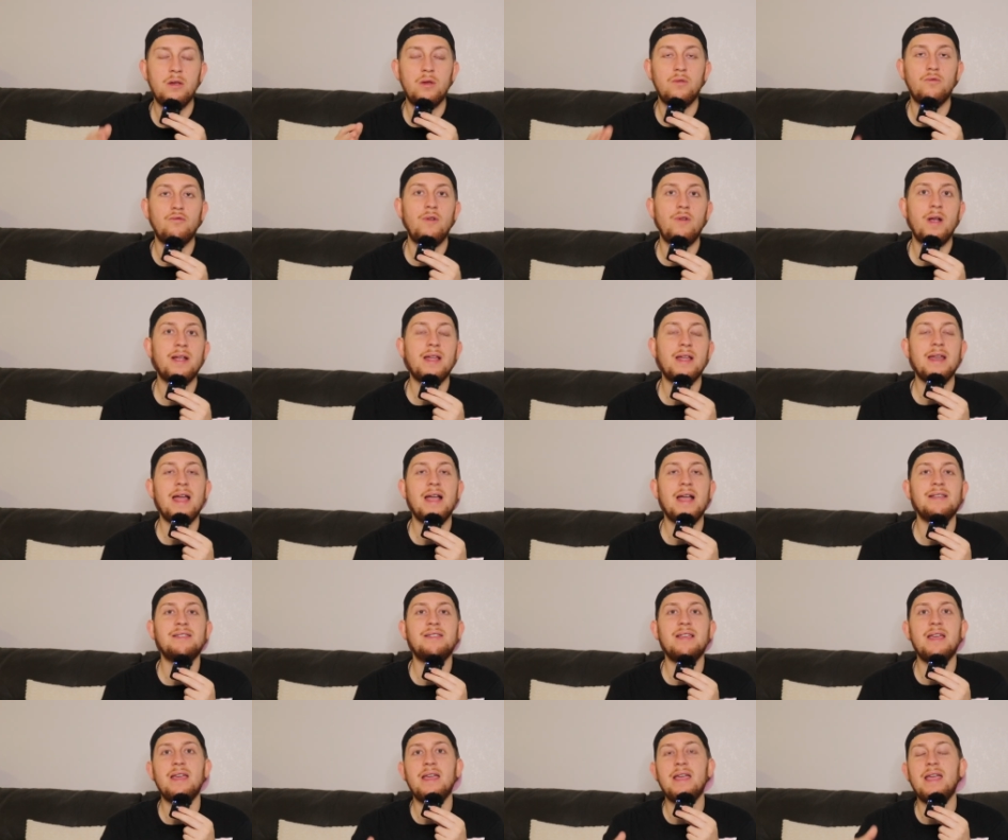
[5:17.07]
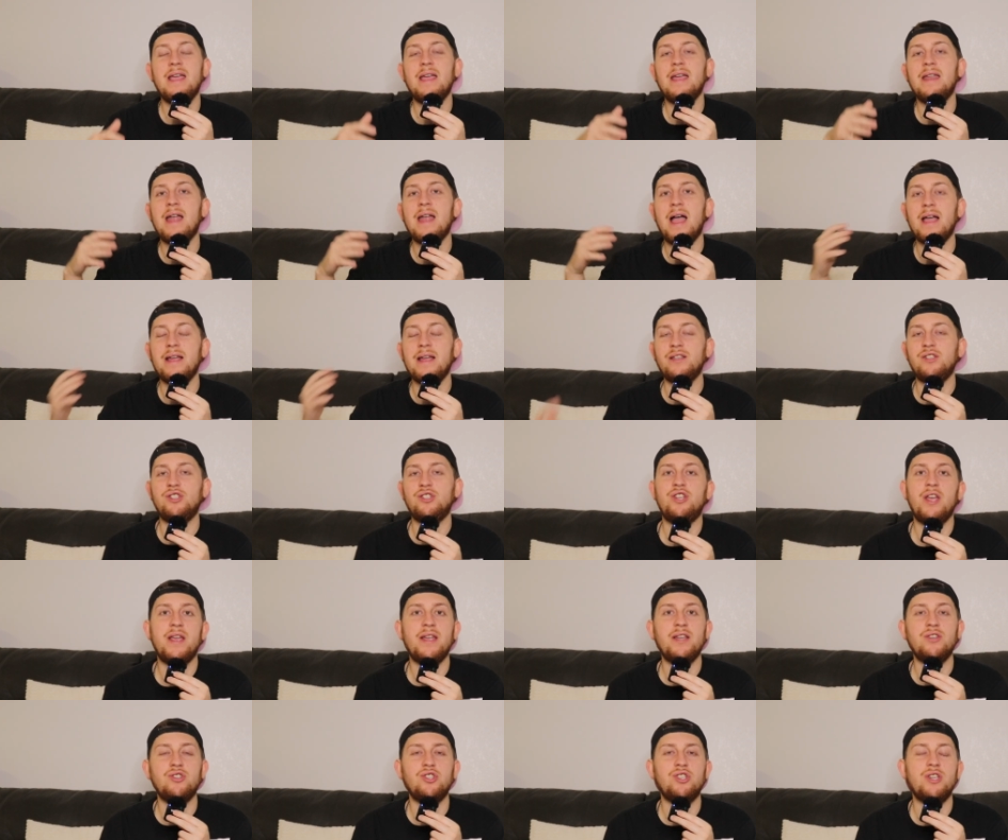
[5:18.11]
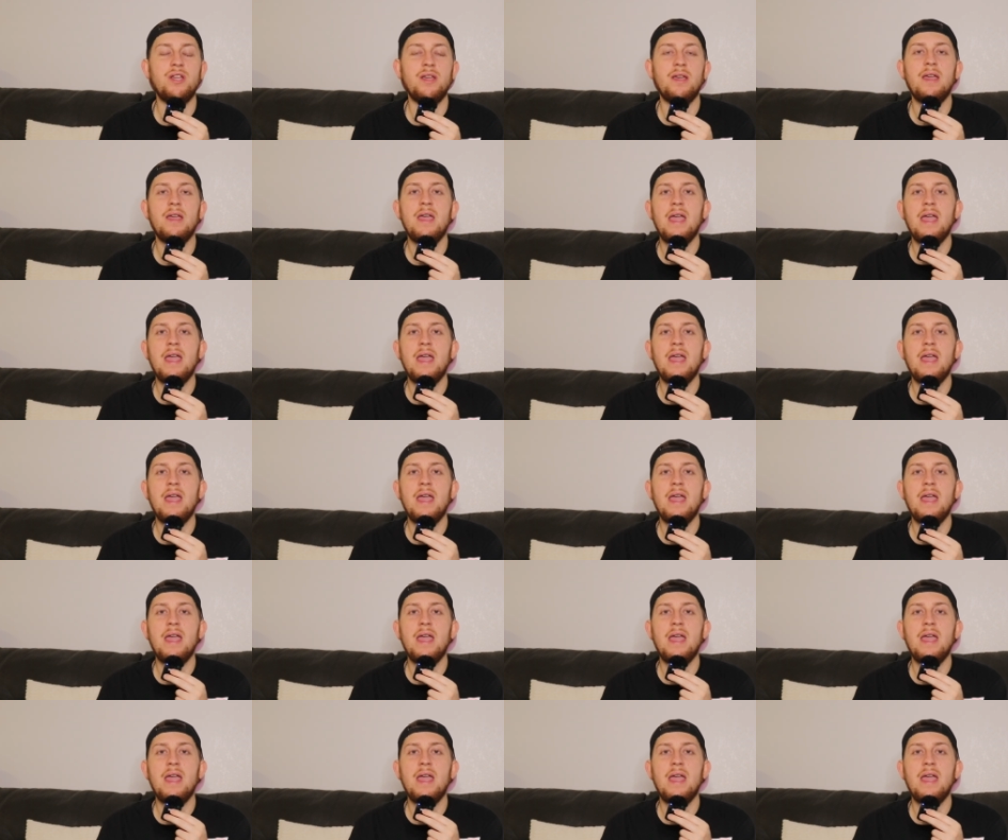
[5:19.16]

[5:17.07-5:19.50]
recognize it, and I changed it.